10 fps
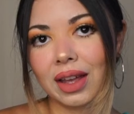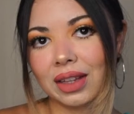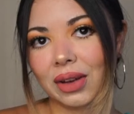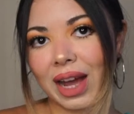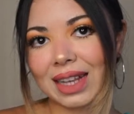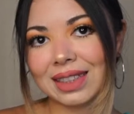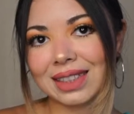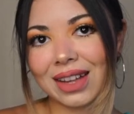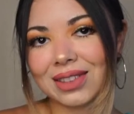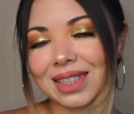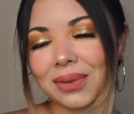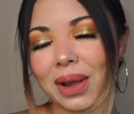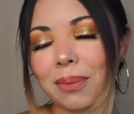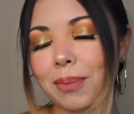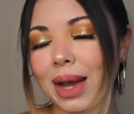Hello guys, it's Chelsea.
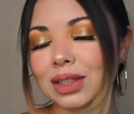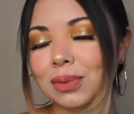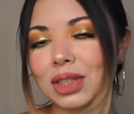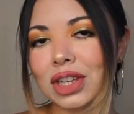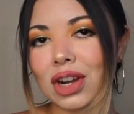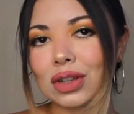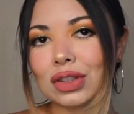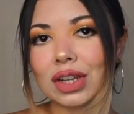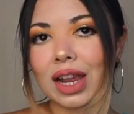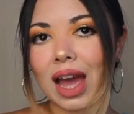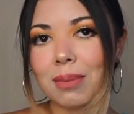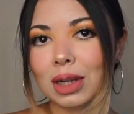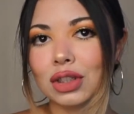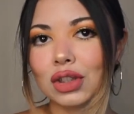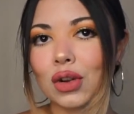Welcome back to my channel. Today I'm
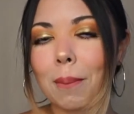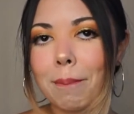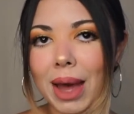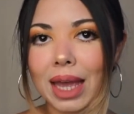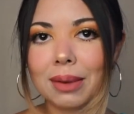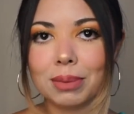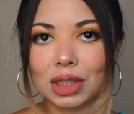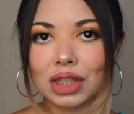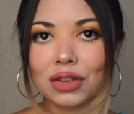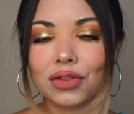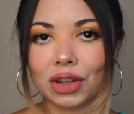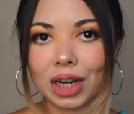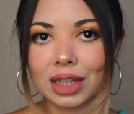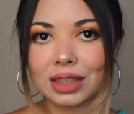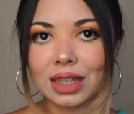gonna do my Beachy
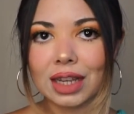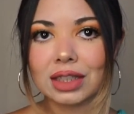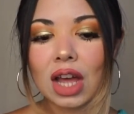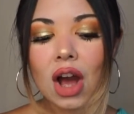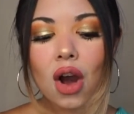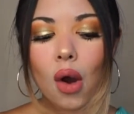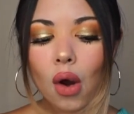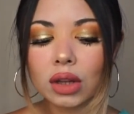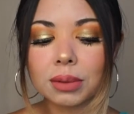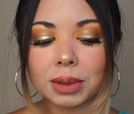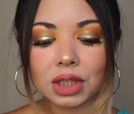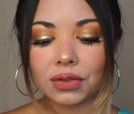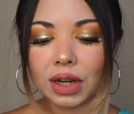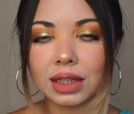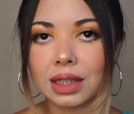Fragrances. All the Beachy
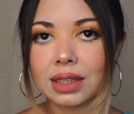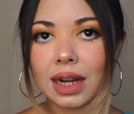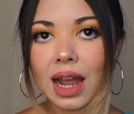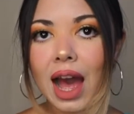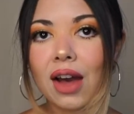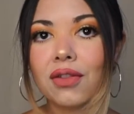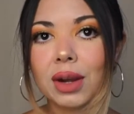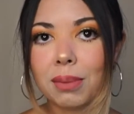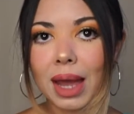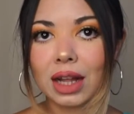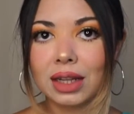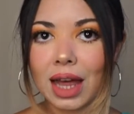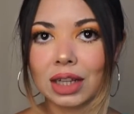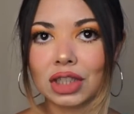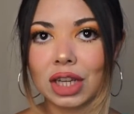Fragrances that I have in my
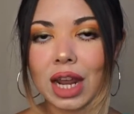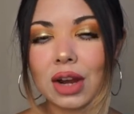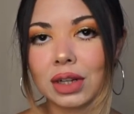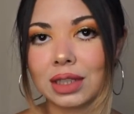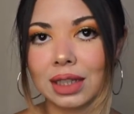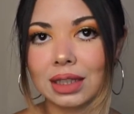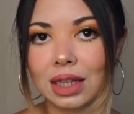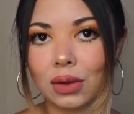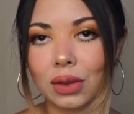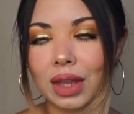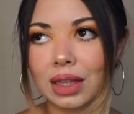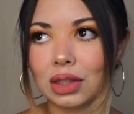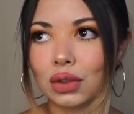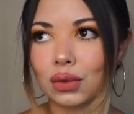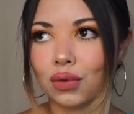collection. I recently did
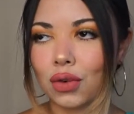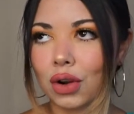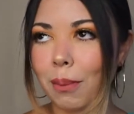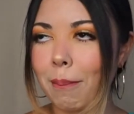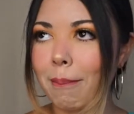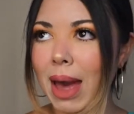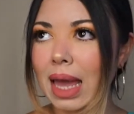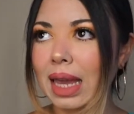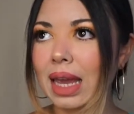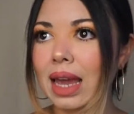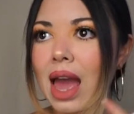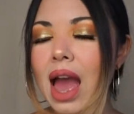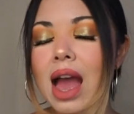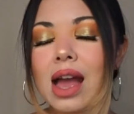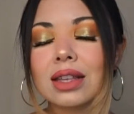this for my
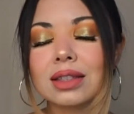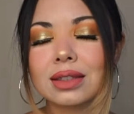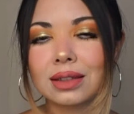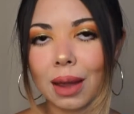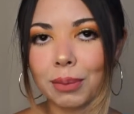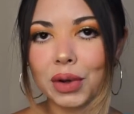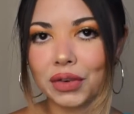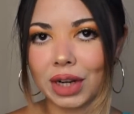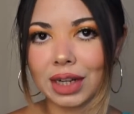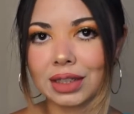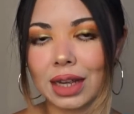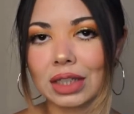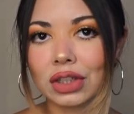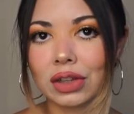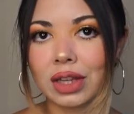summer
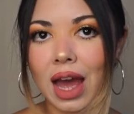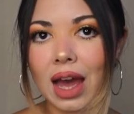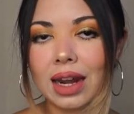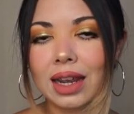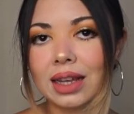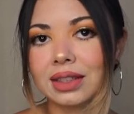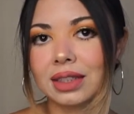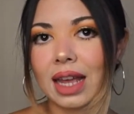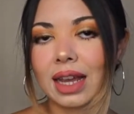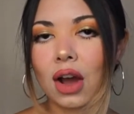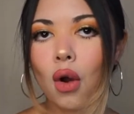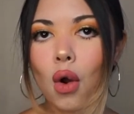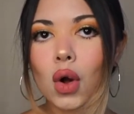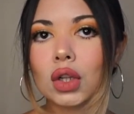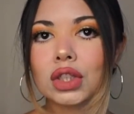fragrances, so that is like a
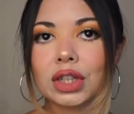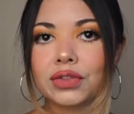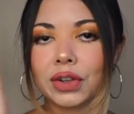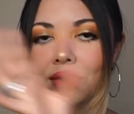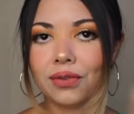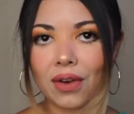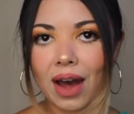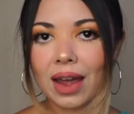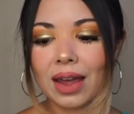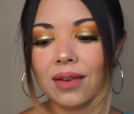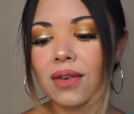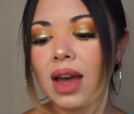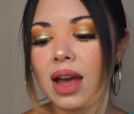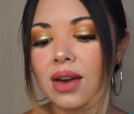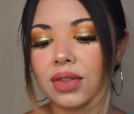whole different vibe.
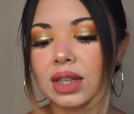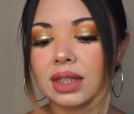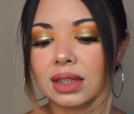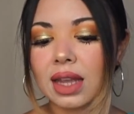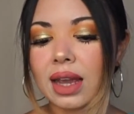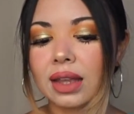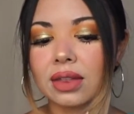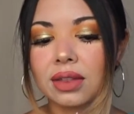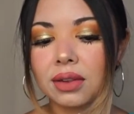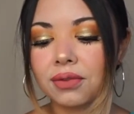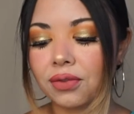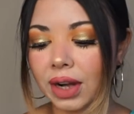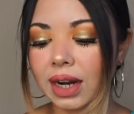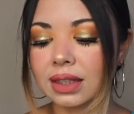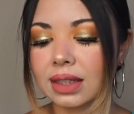This is like the
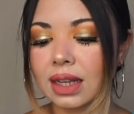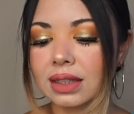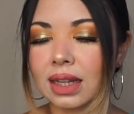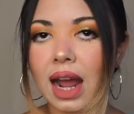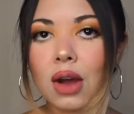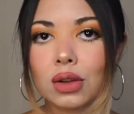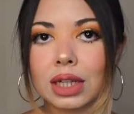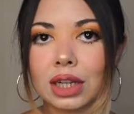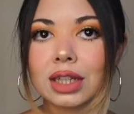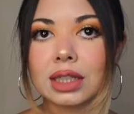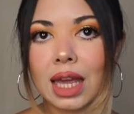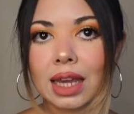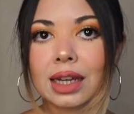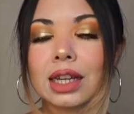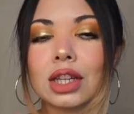fragrances that I will literally
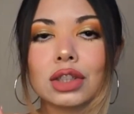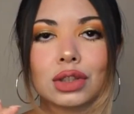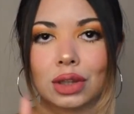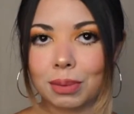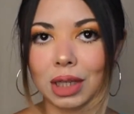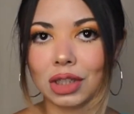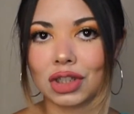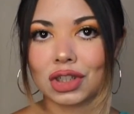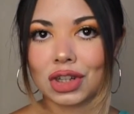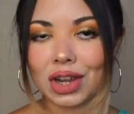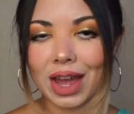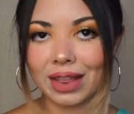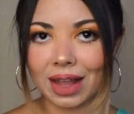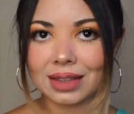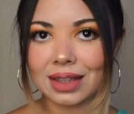take to the beach,
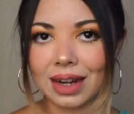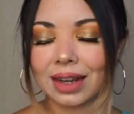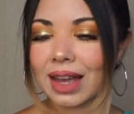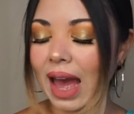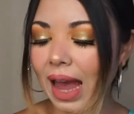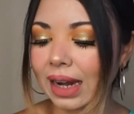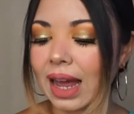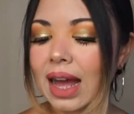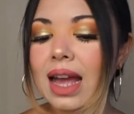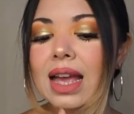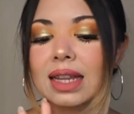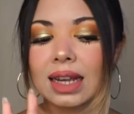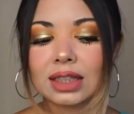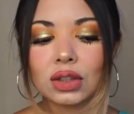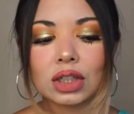and that's it, kinda
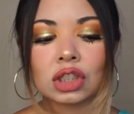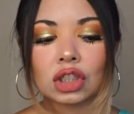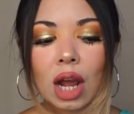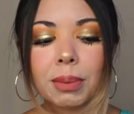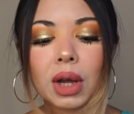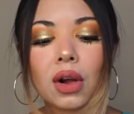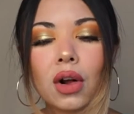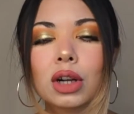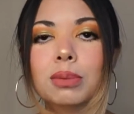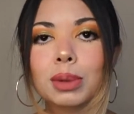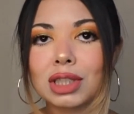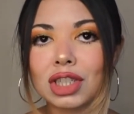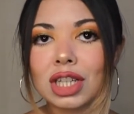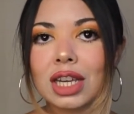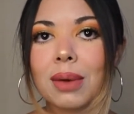like to a tropical
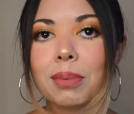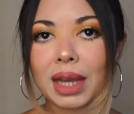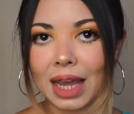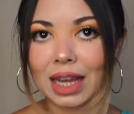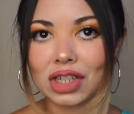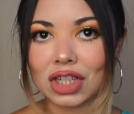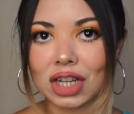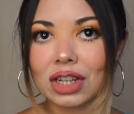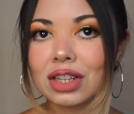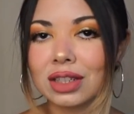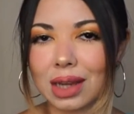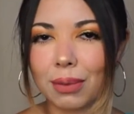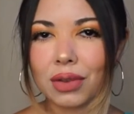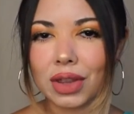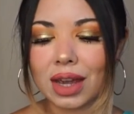beachy vacation
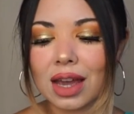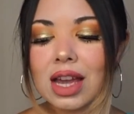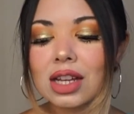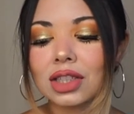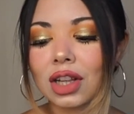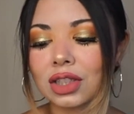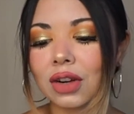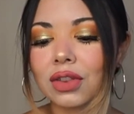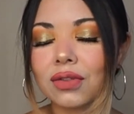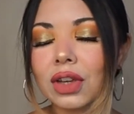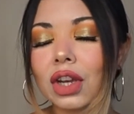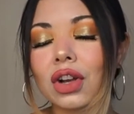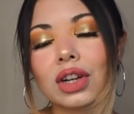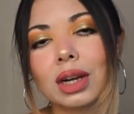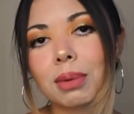type of thing. So let's start with the video
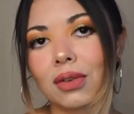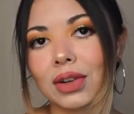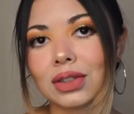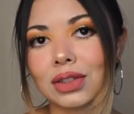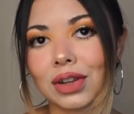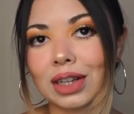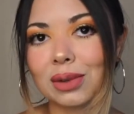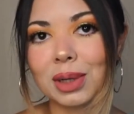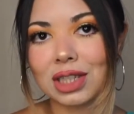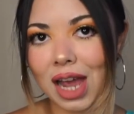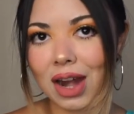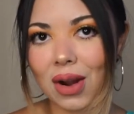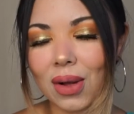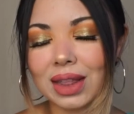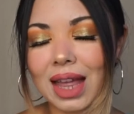already, but first subscribe to my
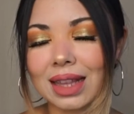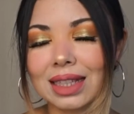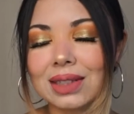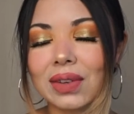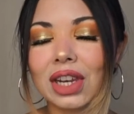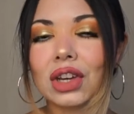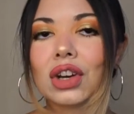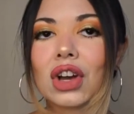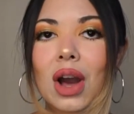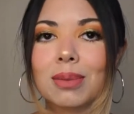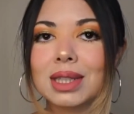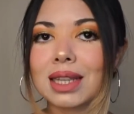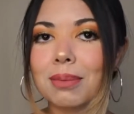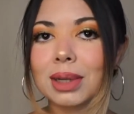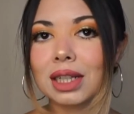channel, like this video, comment
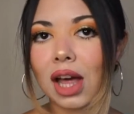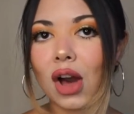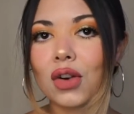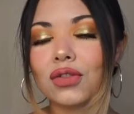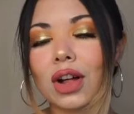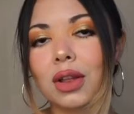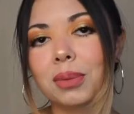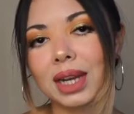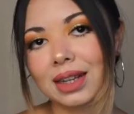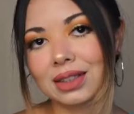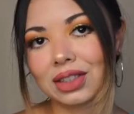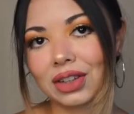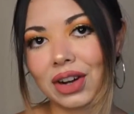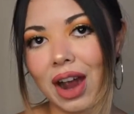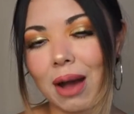down below, follow me on
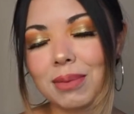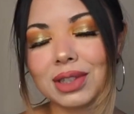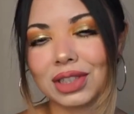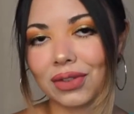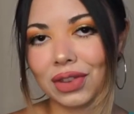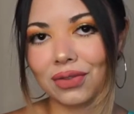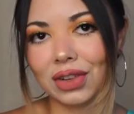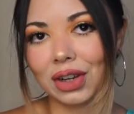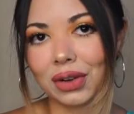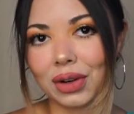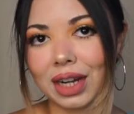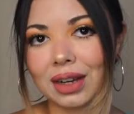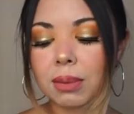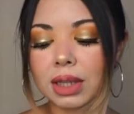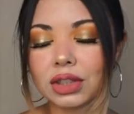Instagram, and let's start with the video already.
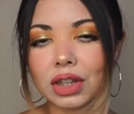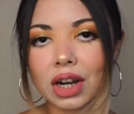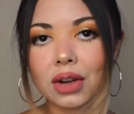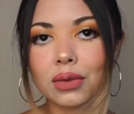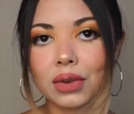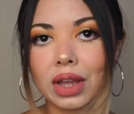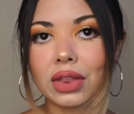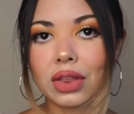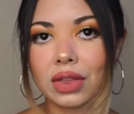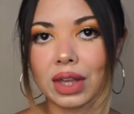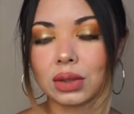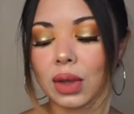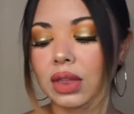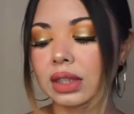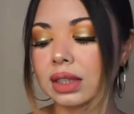So I'm gonna start with this
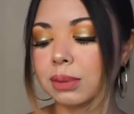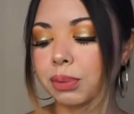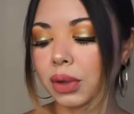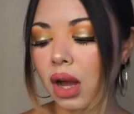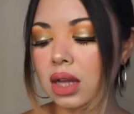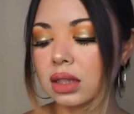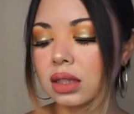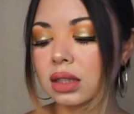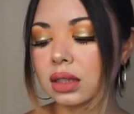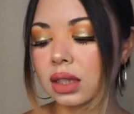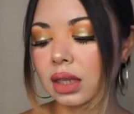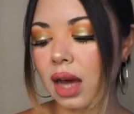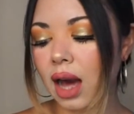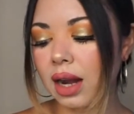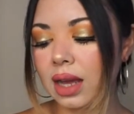one. This is Bronze
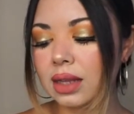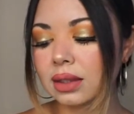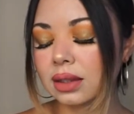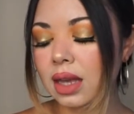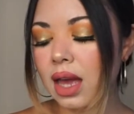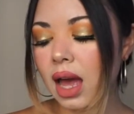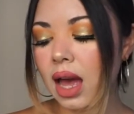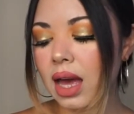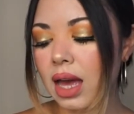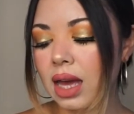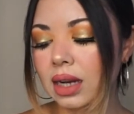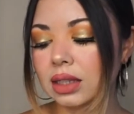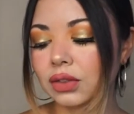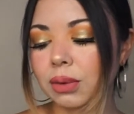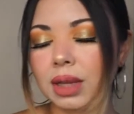Goddess, and
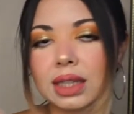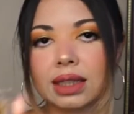it's from the